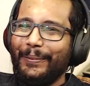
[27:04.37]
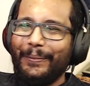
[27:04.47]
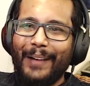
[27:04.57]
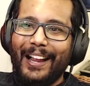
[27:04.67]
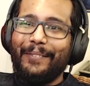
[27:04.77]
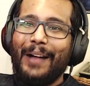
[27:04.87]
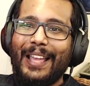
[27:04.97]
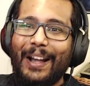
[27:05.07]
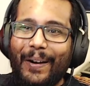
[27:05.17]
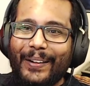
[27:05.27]
wow.
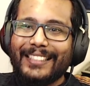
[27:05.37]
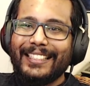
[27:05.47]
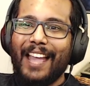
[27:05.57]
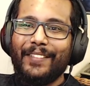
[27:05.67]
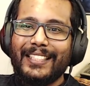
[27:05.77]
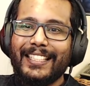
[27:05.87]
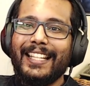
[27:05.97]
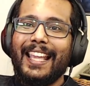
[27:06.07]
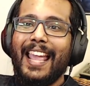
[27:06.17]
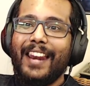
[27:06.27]
I honestly haven't
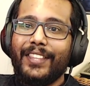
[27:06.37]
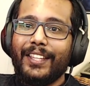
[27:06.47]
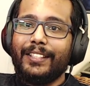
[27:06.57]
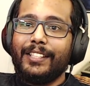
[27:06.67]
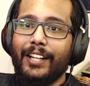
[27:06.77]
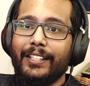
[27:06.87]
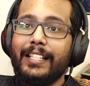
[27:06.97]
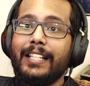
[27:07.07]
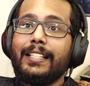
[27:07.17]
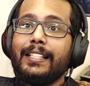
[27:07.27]
seen anything done